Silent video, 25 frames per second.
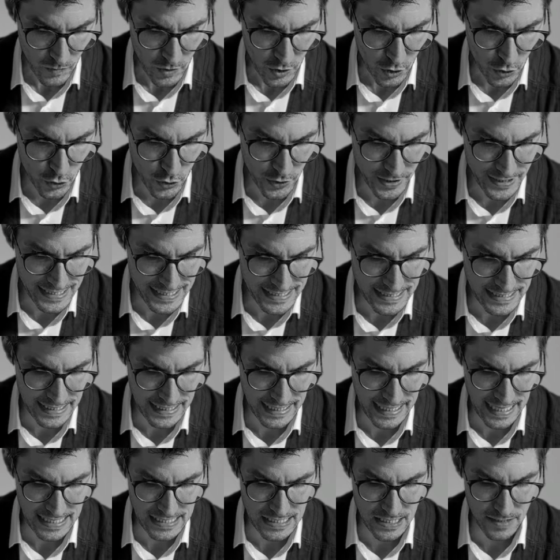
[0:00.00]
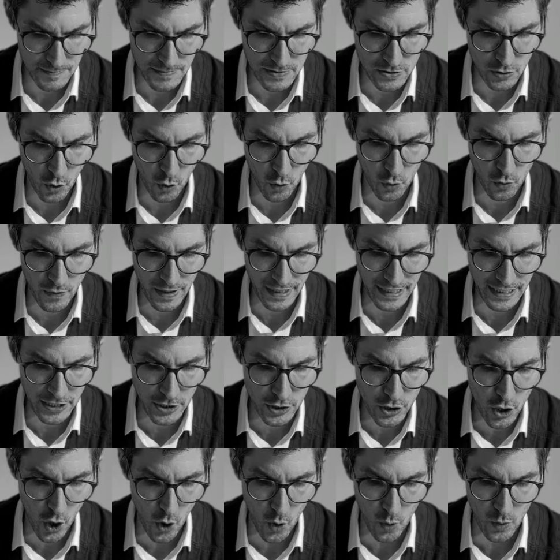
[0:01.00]
Your existing customers already
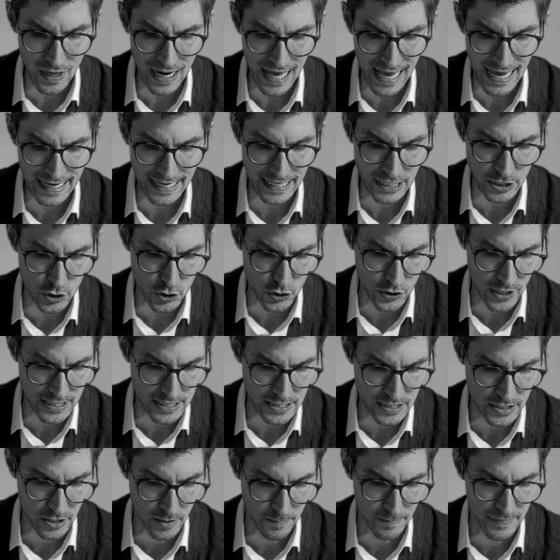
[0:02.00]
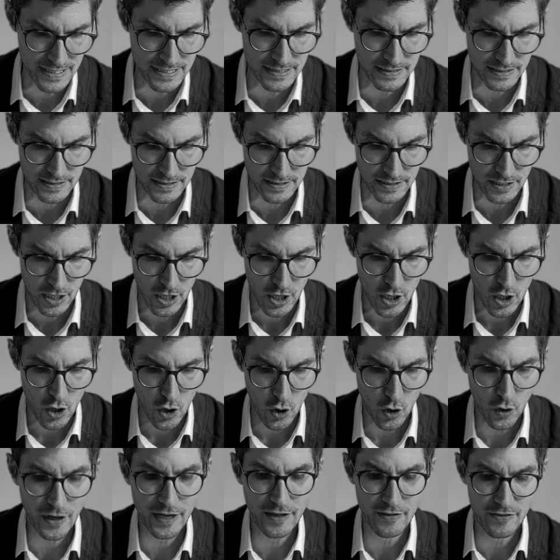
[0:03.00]
know, like, and trust your business.
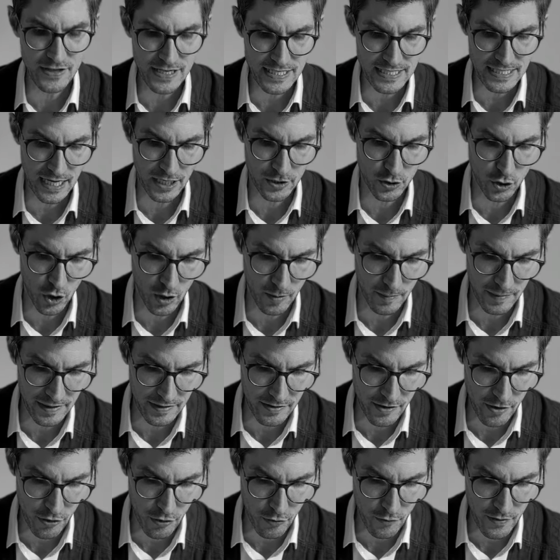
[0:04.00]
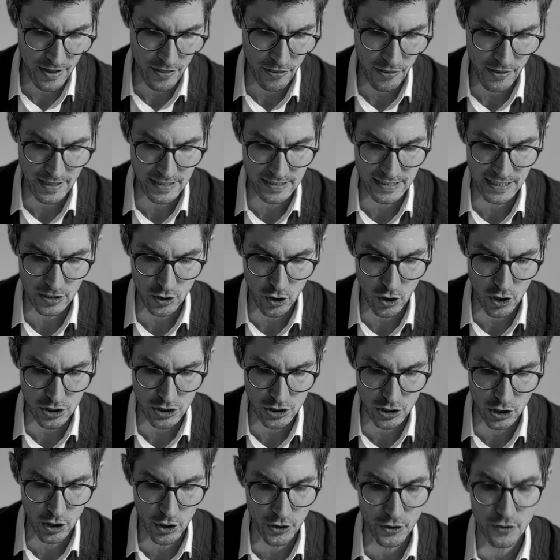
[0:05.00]
Okay, these are normally the three things that cost
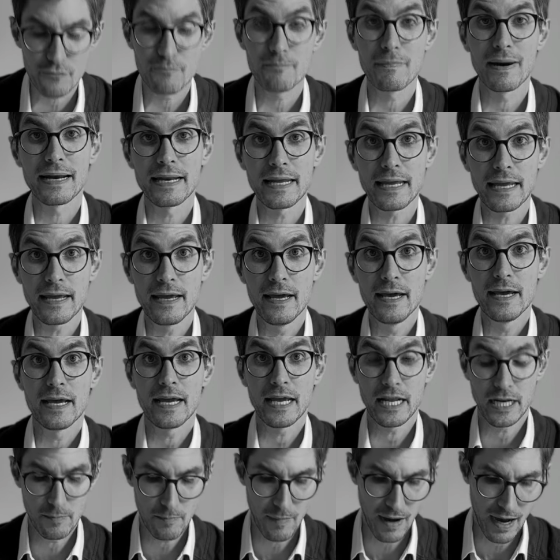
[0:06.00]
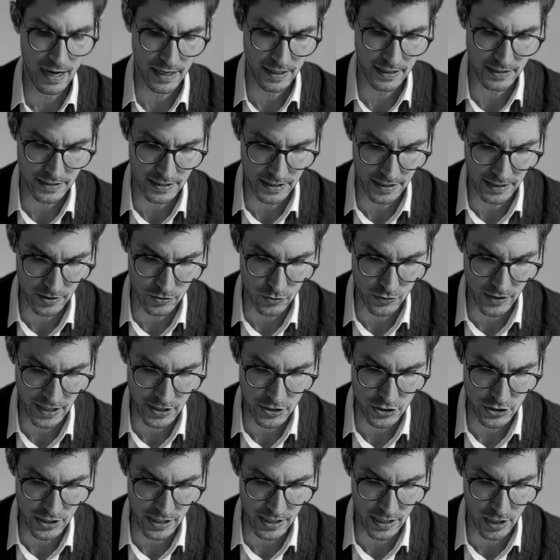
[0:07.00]
a lot of money in marketing to
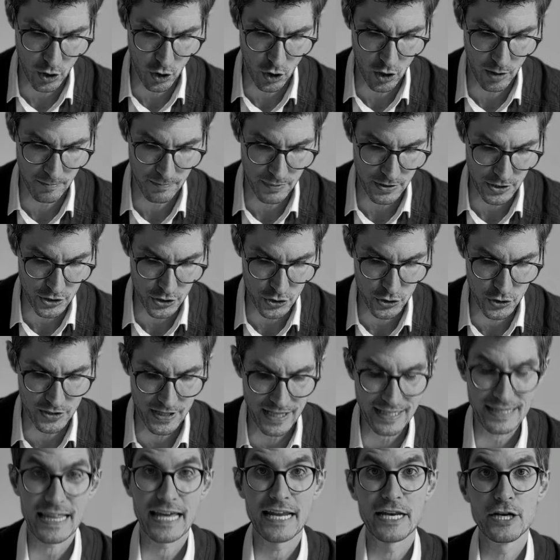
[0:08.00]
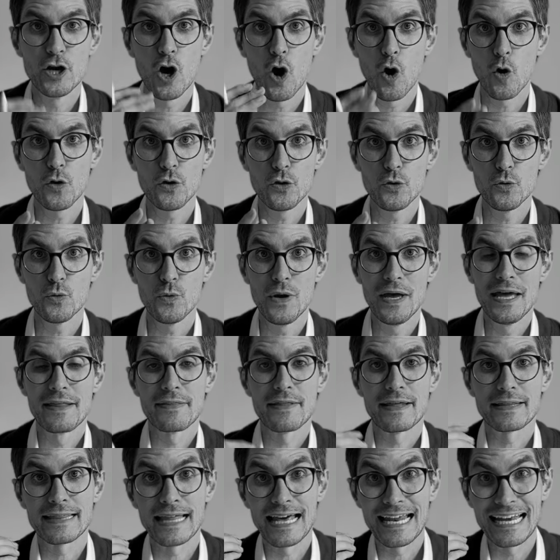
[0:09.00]
actually accomplish. That they know you,
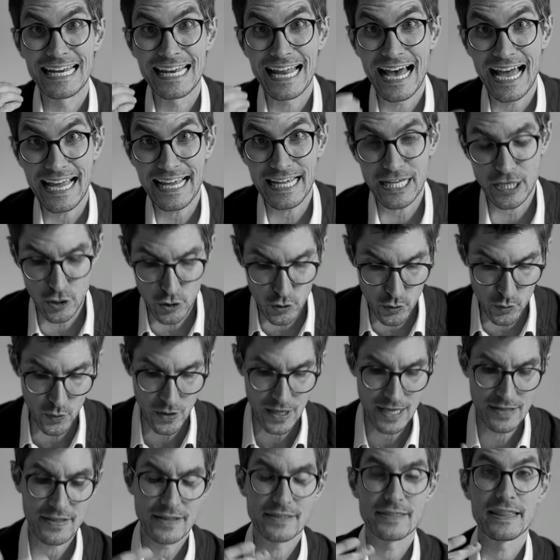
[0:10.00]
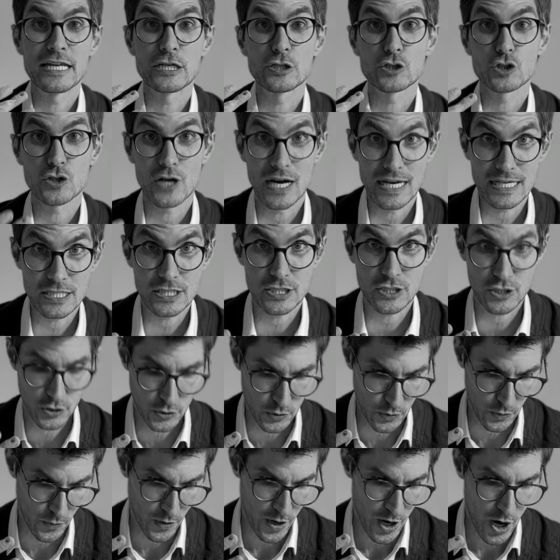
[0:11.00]
that they like you, that they trust
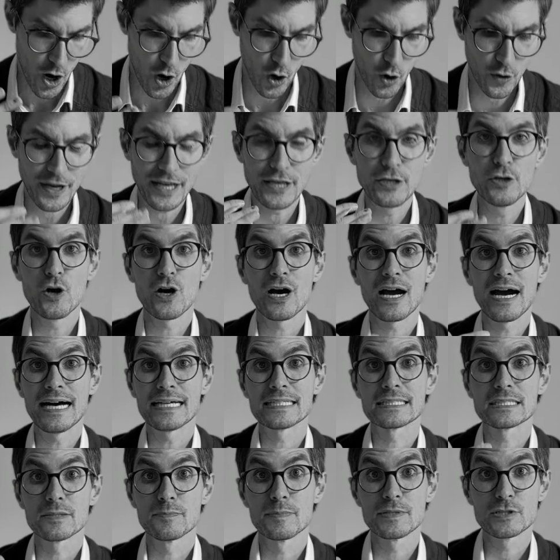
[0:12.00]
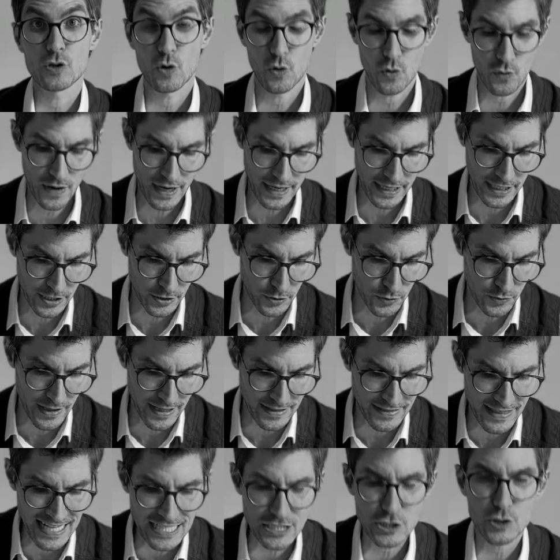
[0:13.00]
you. Okay, your customers already do
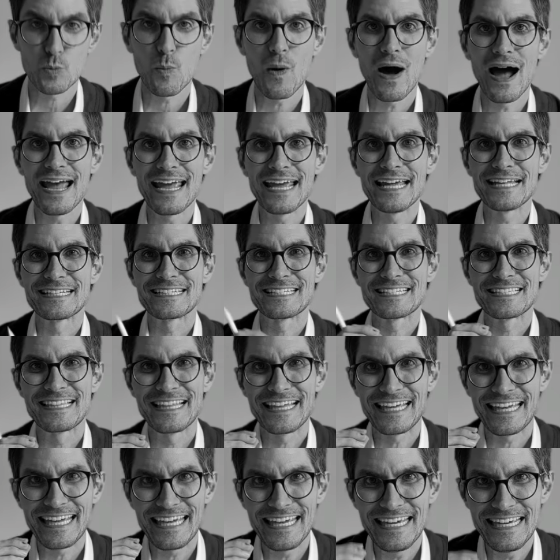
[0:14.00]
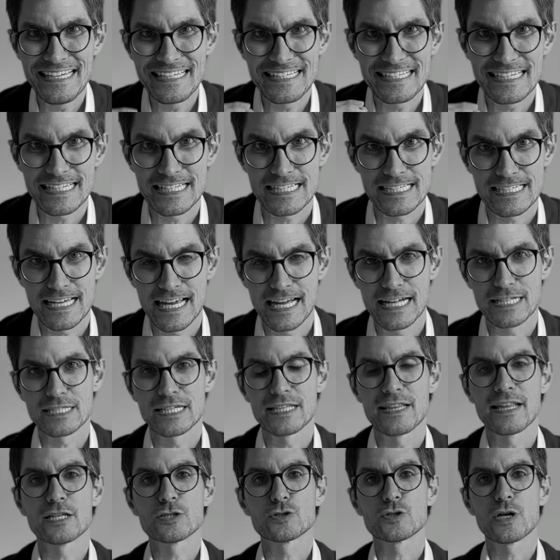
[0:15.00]
that. That's why it's the easiest sales,
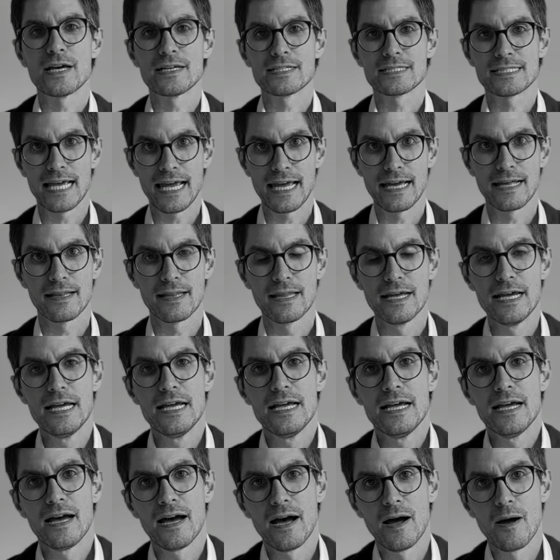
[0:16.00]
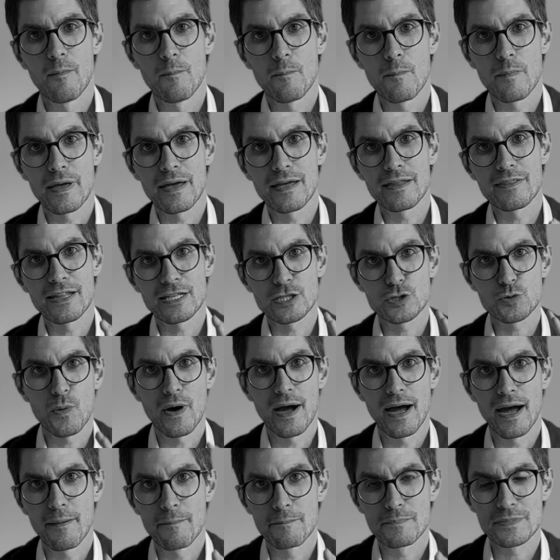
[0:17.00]
and that's a sale. And that's
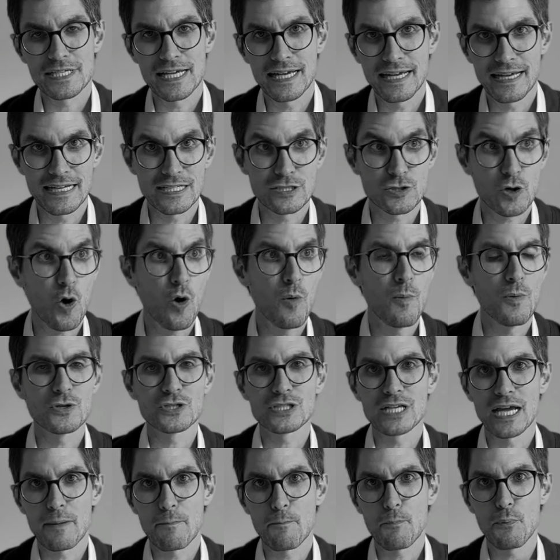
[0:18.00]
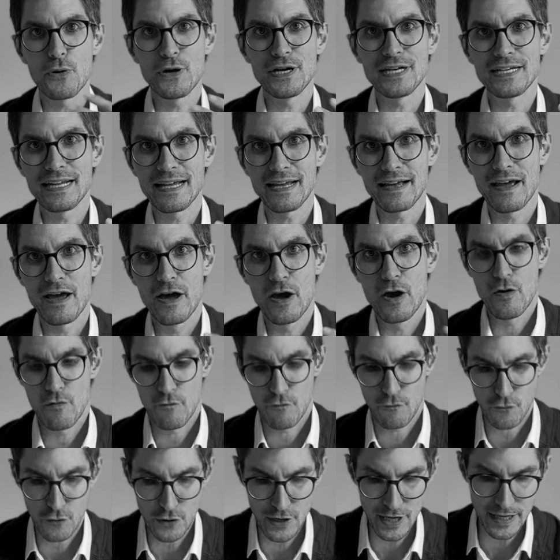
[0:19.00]
why I'm saying it's almost like printing
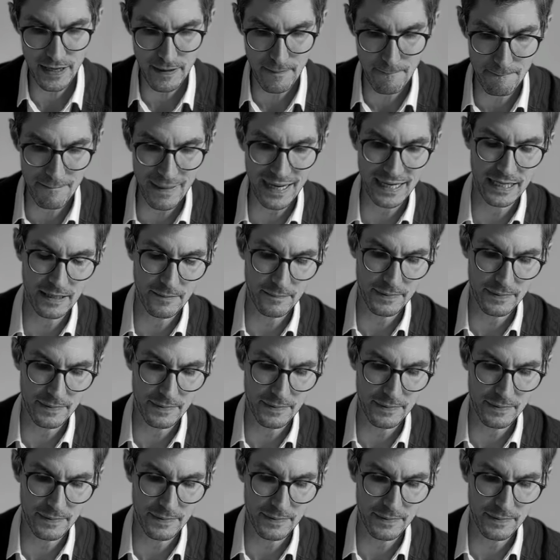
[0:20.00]
free money.